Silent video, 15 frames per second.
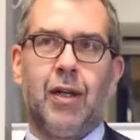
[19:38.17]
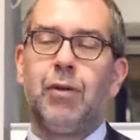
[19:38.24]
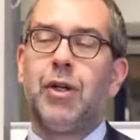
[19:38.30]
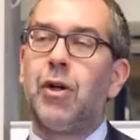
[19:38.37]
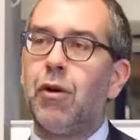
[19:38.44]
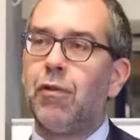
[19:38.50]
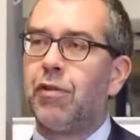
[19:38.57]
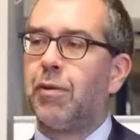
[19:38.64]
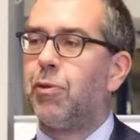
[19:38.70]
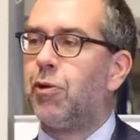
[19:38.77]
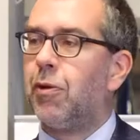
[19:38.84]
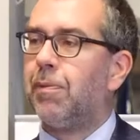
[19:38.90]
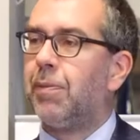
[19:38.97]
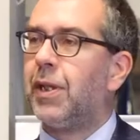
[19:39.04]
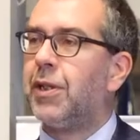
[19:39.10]
we know from
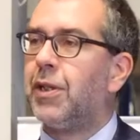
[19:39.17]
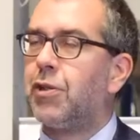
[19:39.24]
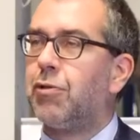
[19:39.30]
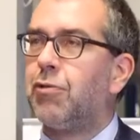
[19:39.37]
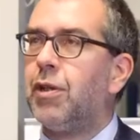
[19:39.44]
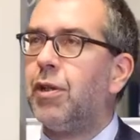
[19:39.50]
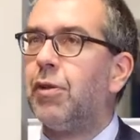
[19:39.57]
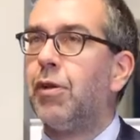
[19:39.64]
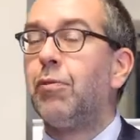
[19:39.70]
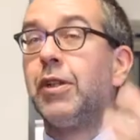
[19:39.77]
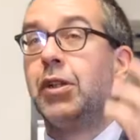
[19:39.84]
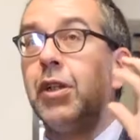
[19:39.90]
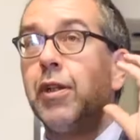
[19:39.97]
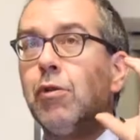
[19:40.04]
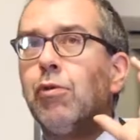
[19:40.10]
European history, you know,
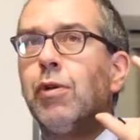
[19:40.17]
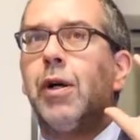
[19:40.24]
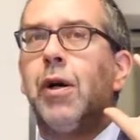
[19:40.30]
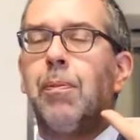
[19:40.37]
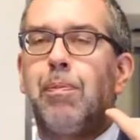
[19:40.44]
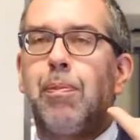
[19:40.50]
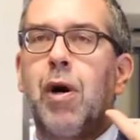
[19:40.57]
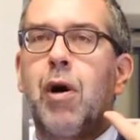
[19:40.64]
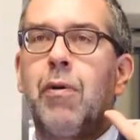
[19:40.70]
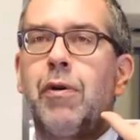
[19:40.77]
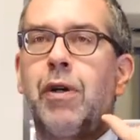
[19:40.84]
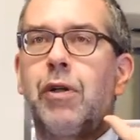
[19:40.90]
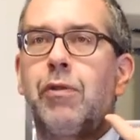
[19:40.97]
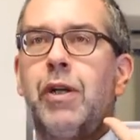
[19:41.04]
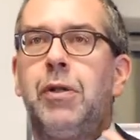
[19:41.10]
we think, oh, a
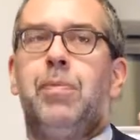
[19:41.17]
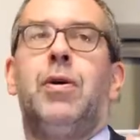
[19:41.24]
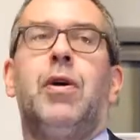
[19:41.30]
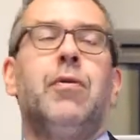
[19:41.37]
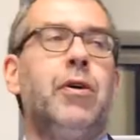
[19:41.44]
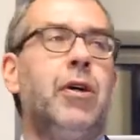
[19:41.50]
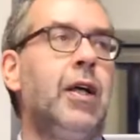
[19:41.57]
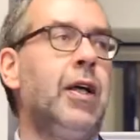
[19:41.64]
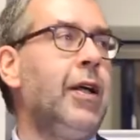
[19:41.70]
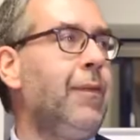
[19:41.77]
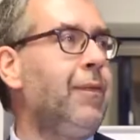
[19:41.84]
power, a great power,